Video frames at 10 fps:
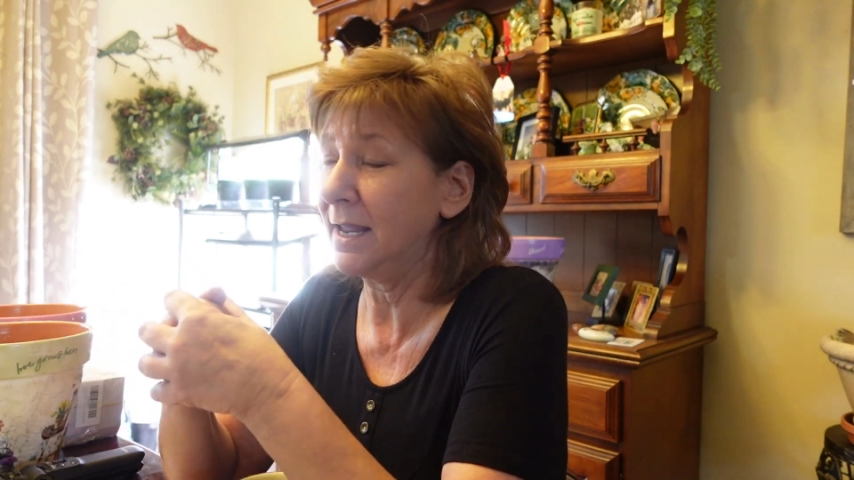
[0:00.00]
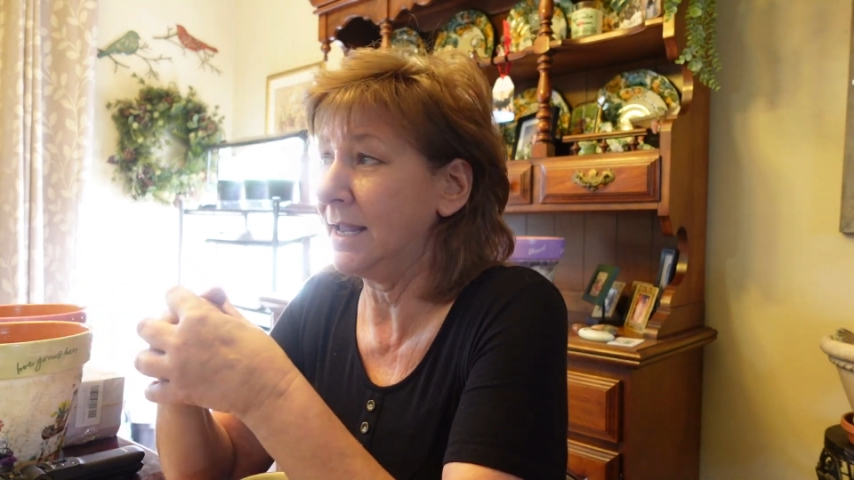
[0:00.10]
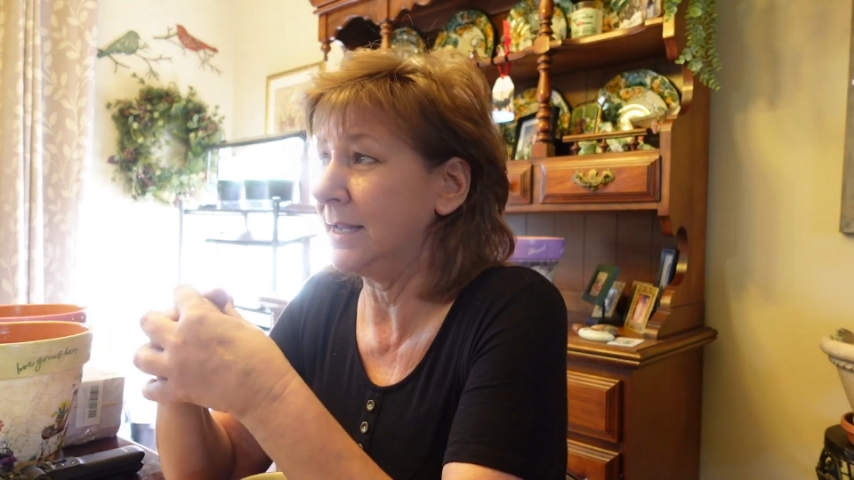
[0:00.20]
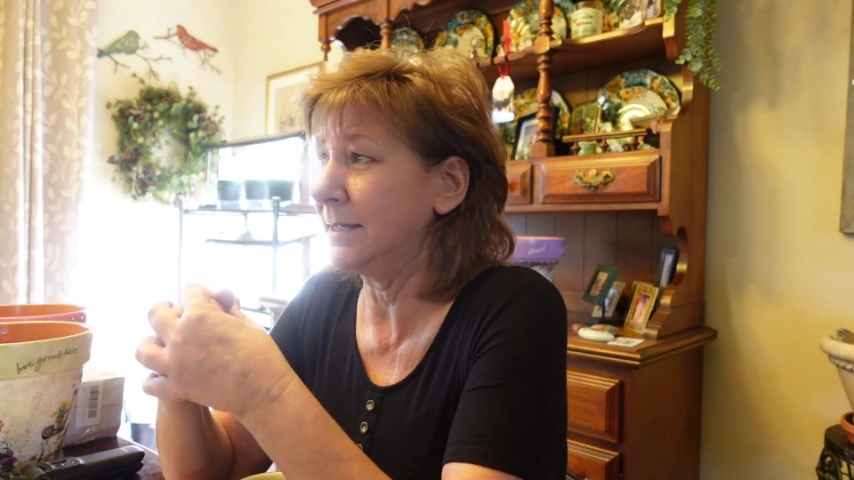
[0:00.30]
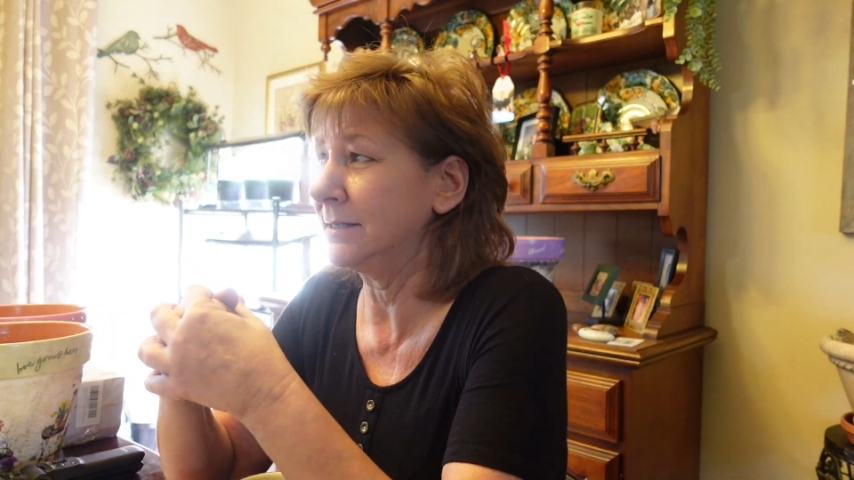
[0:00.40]

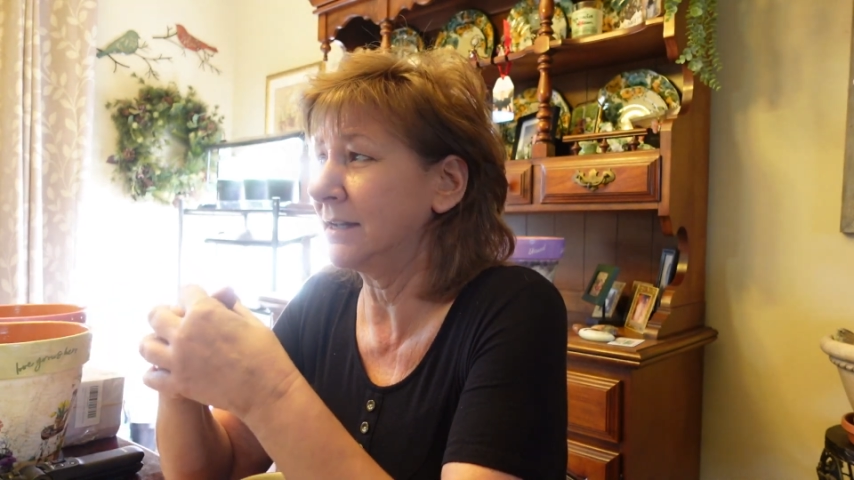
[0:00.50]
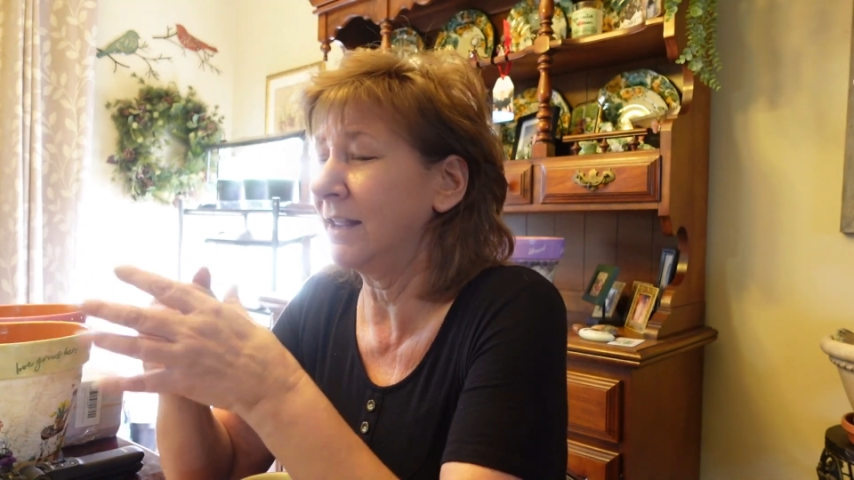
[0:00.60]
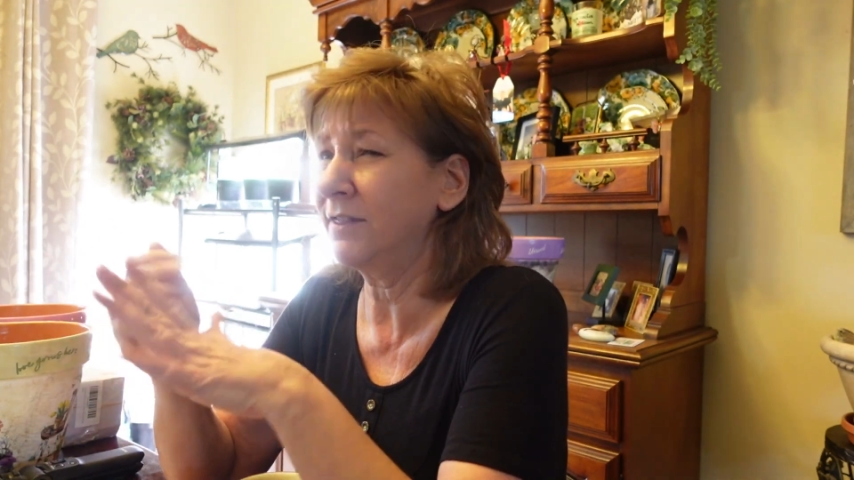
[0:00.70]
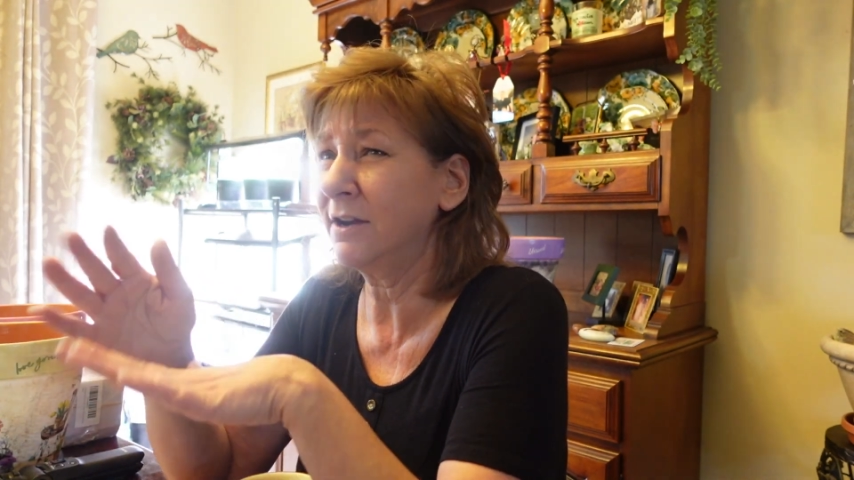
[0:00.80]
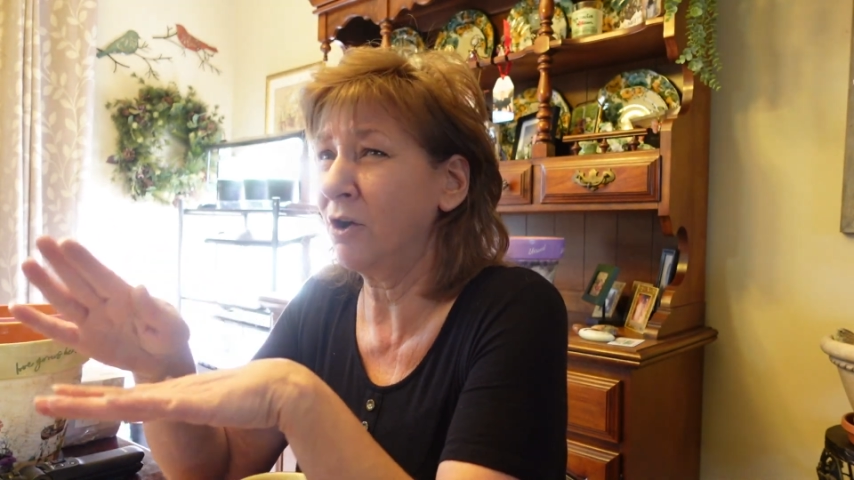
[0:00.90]
and I
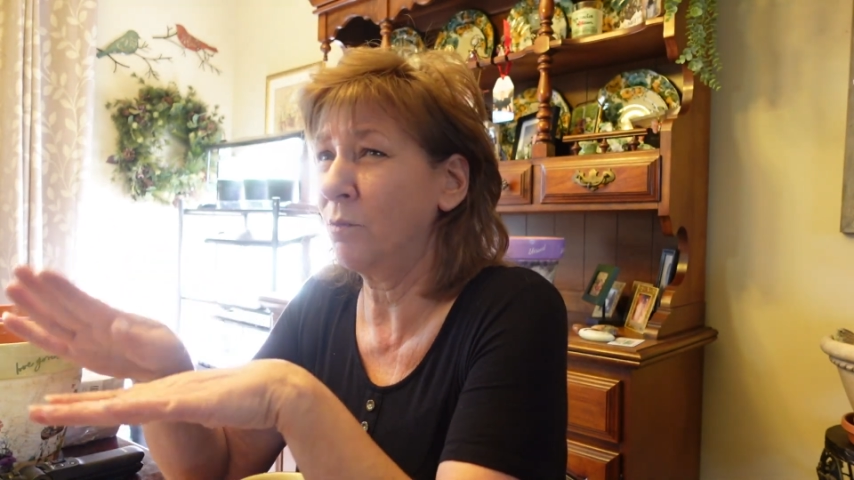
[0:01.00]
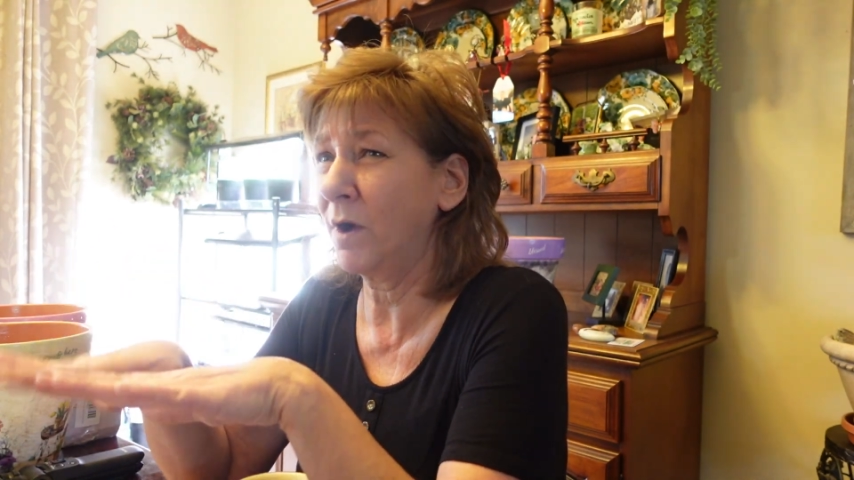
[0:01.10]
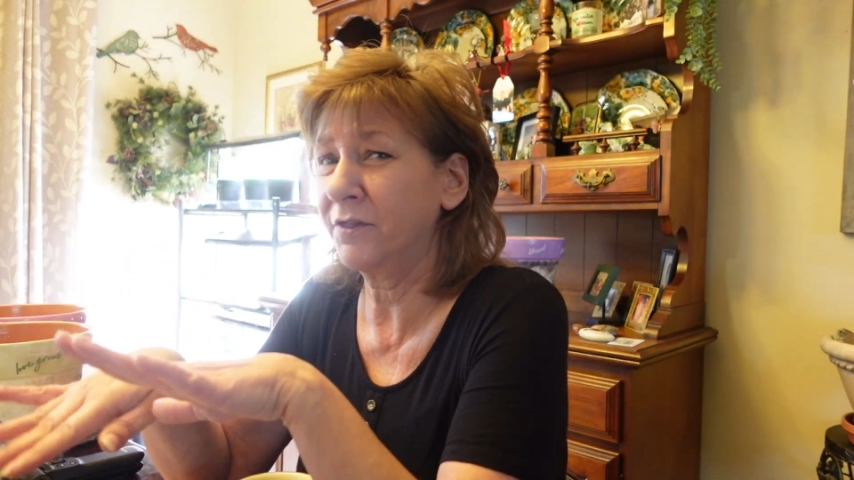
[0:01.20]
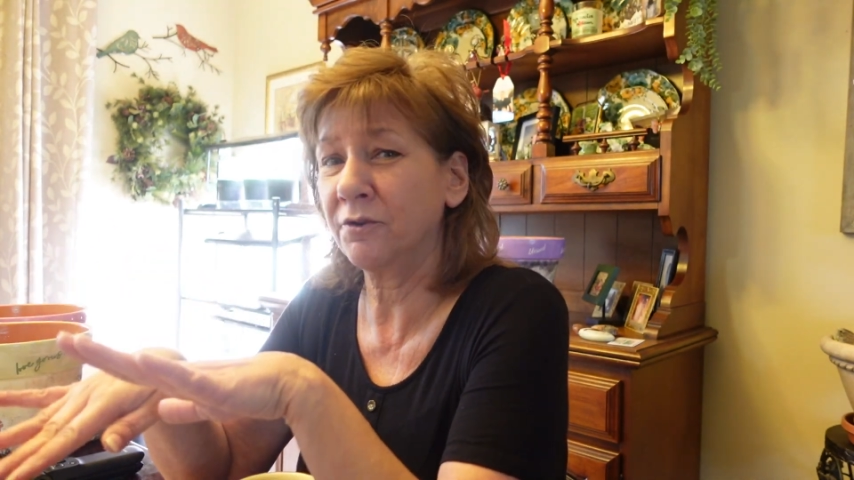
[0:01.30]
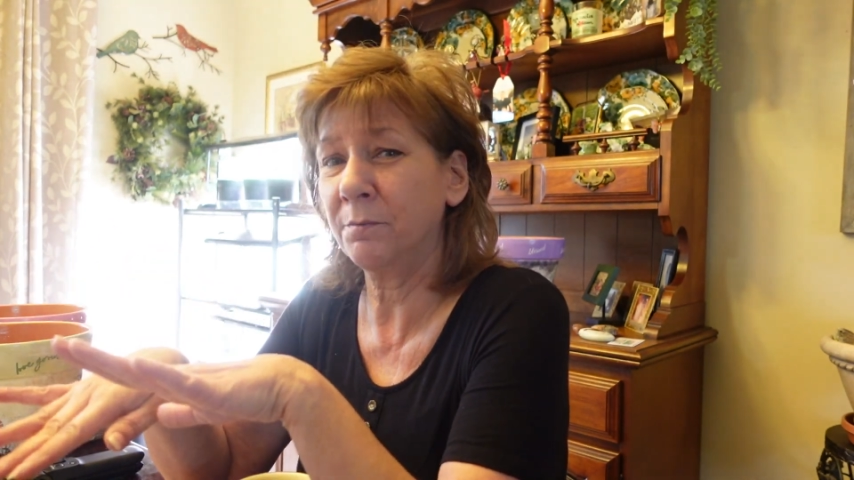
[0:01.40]
think our
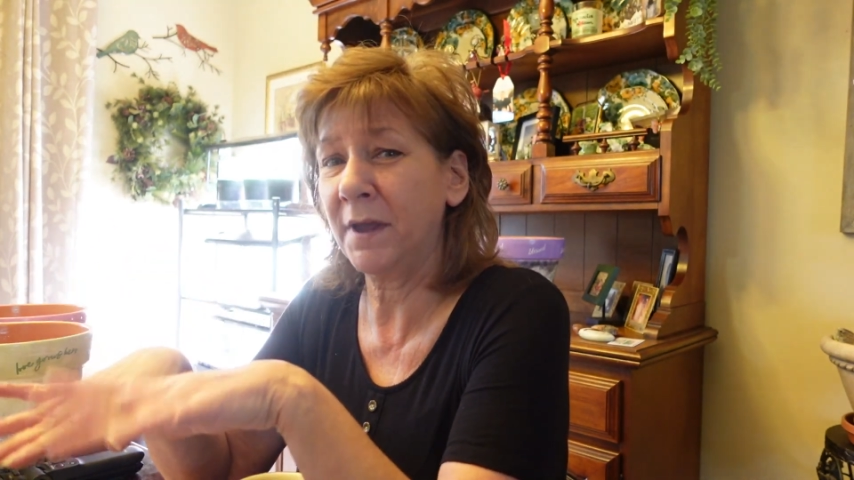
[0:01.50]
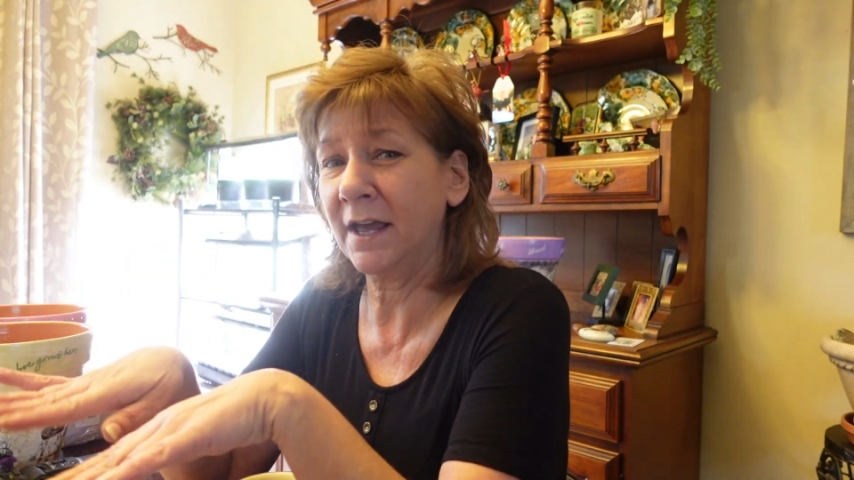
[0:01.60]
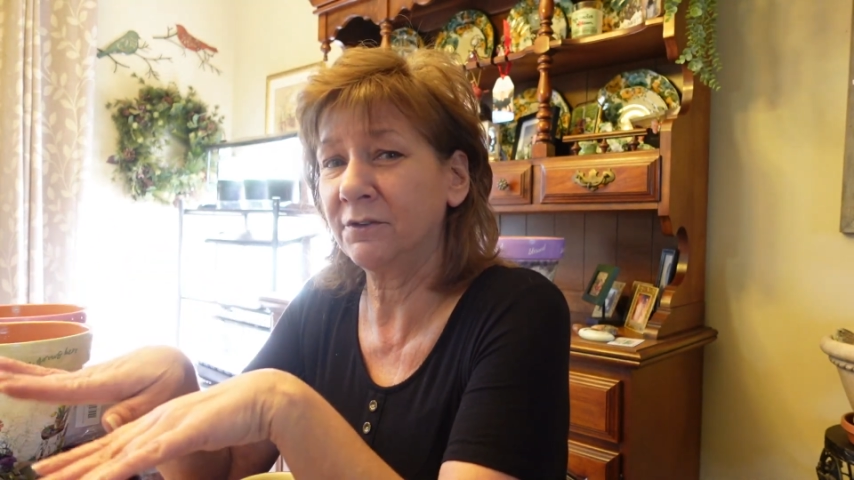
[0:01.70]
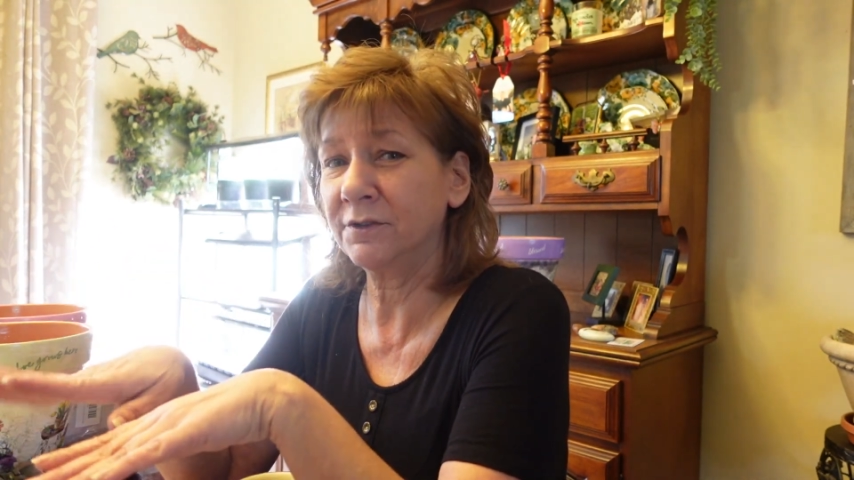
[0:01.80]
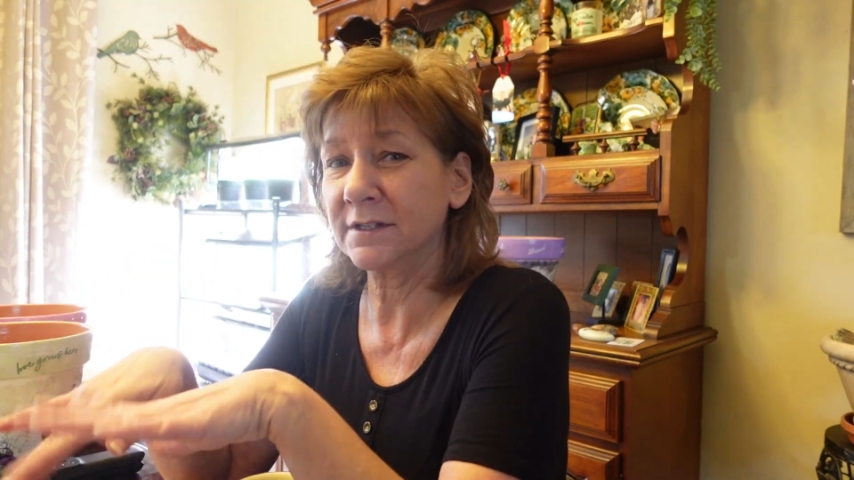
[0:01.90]
weather
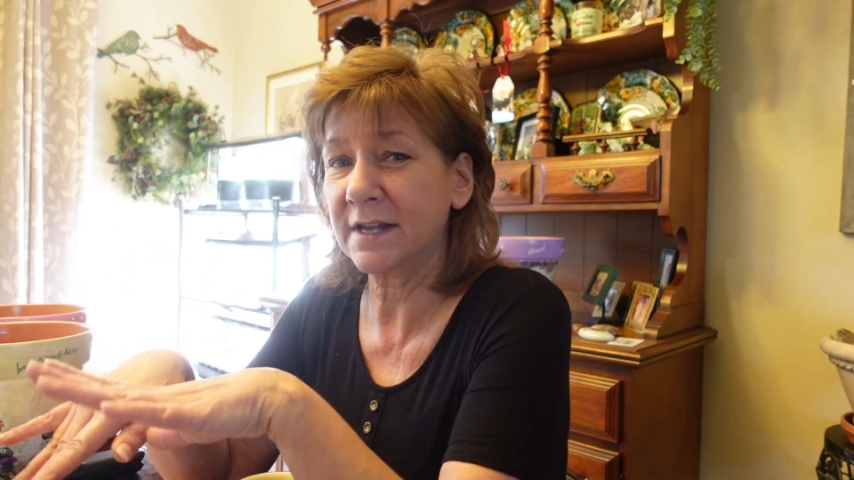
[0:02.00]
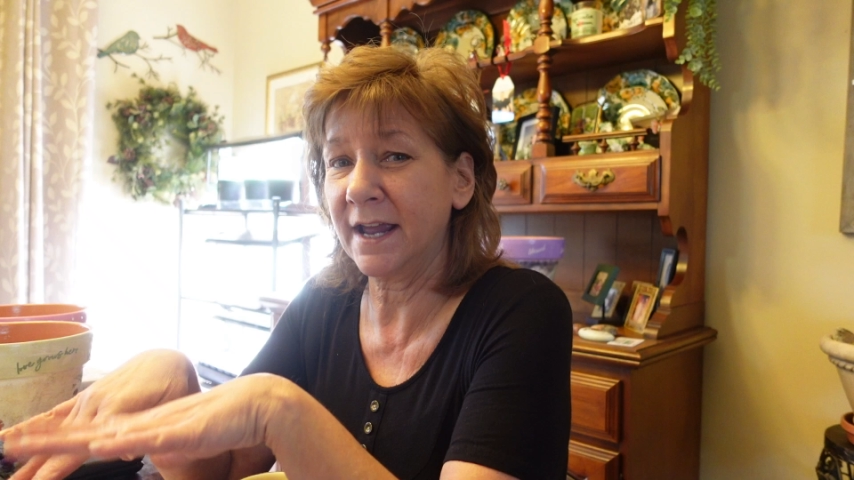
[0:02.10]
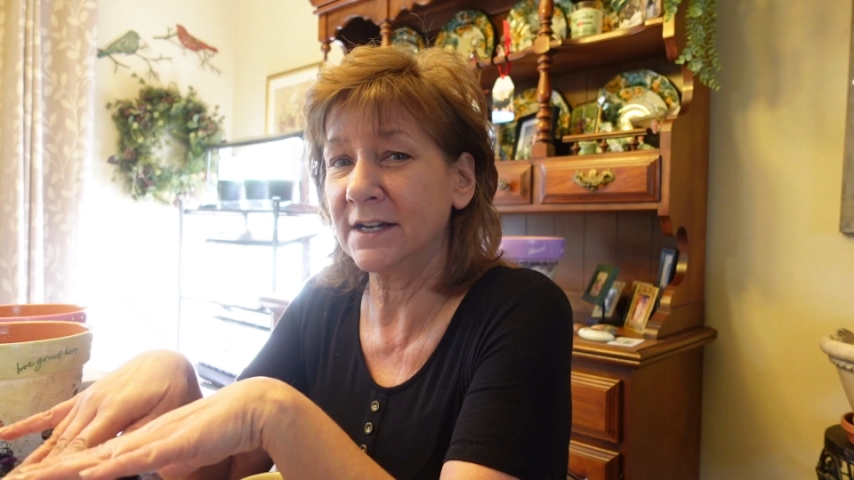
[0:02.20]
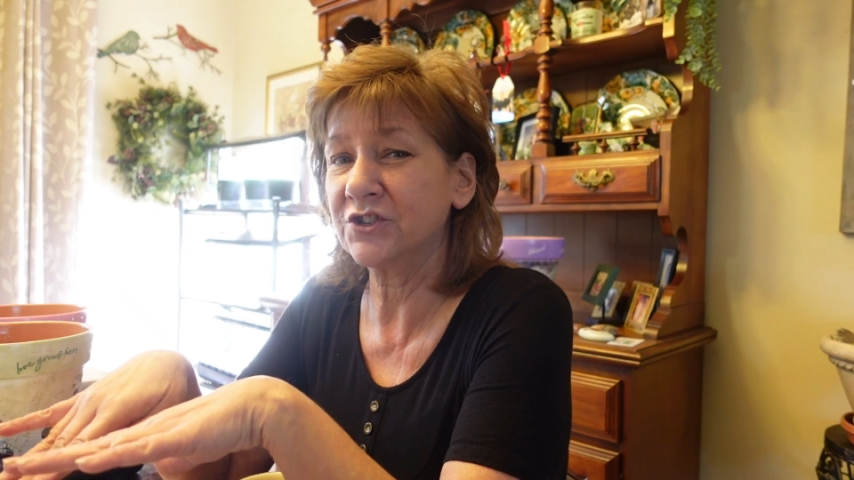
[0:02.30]
pattern is kind